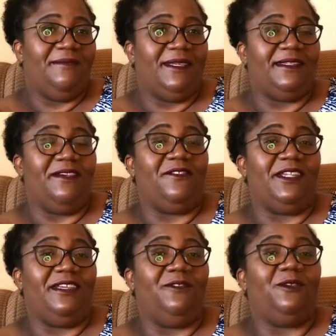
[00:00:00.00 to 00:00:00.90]
because I've got
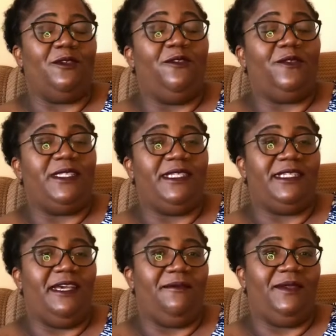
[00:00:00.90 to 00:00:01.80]
an office
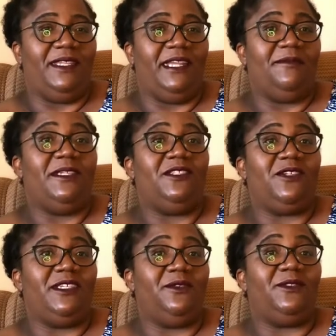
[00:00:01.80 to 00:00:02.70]
set up with an
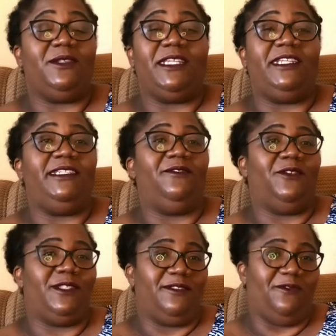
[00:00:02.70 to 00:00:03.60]
administrator who's totally
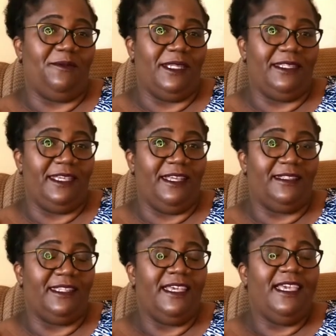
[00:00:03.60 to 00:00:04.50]
divorced from anything
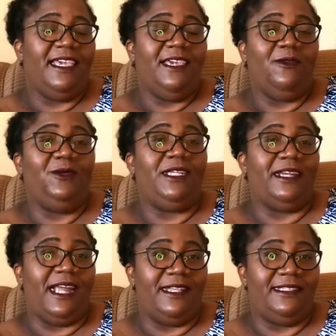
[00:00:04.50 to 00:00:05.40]
else who
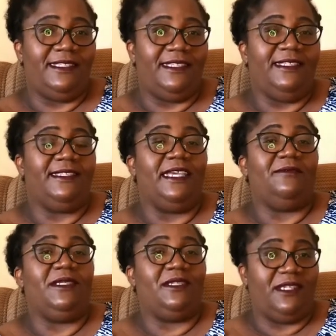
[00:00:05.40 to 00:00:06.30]
runs his
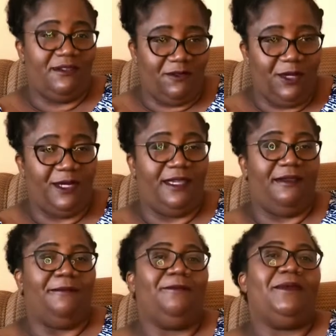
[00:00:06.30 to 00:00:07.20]
administrative work.
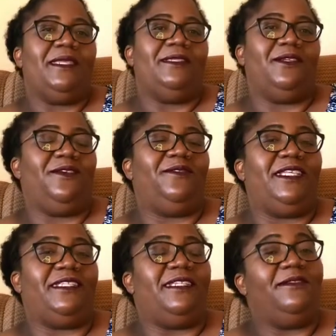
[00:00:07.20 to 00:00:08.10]
So if
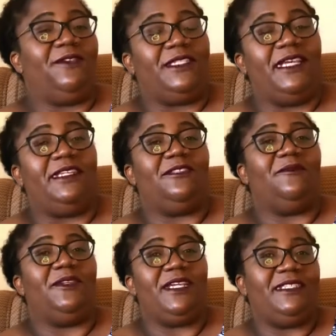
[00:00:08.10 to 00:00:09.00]
there's an invoice that is to
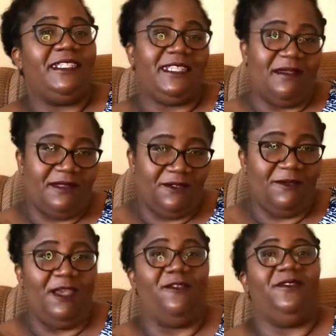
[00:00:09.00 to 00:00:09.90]
be raised, it comes through
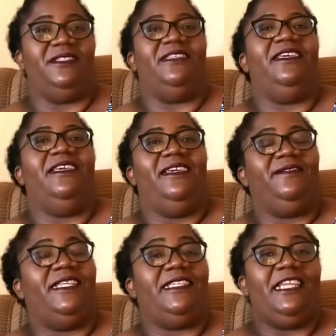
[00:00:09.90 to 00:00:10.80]
my office. If
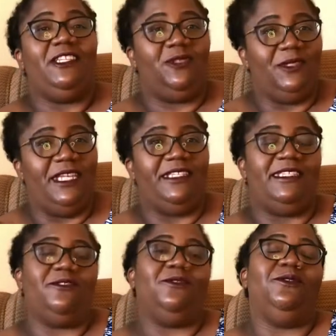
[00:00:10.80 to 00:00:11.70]
there's any show that
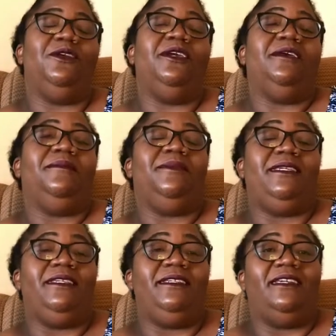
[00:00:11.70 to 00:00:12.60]
is to
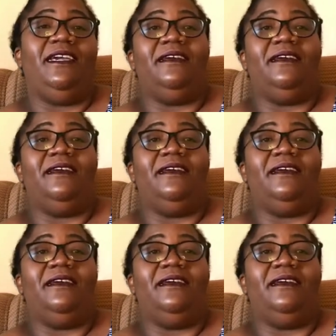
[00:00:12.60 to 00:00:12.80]
be